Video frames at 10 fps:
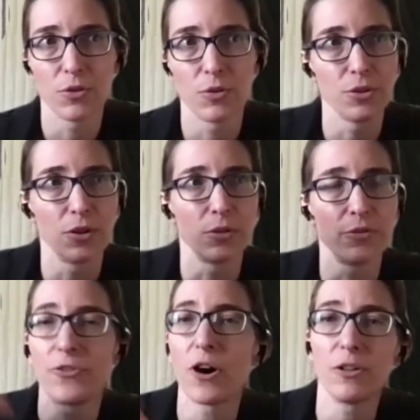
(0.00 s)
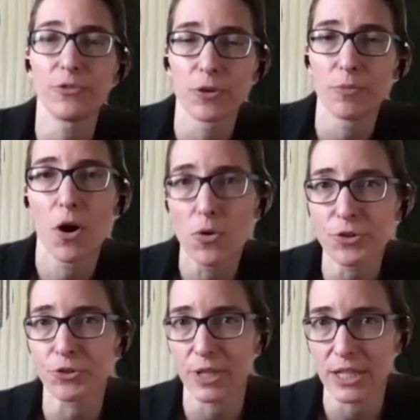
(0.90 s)
or, or fall from oak
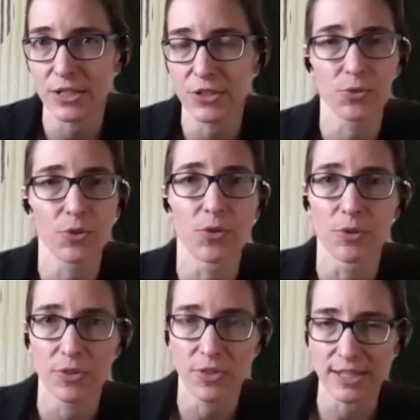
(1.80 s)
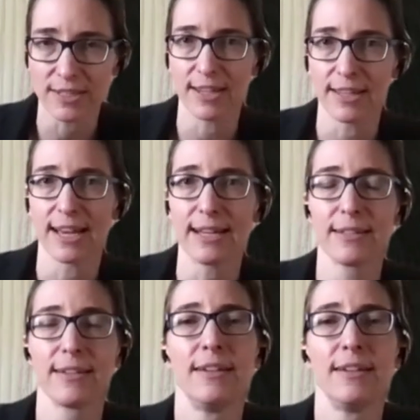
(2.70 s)
trees or, or things like mm-hmm. that.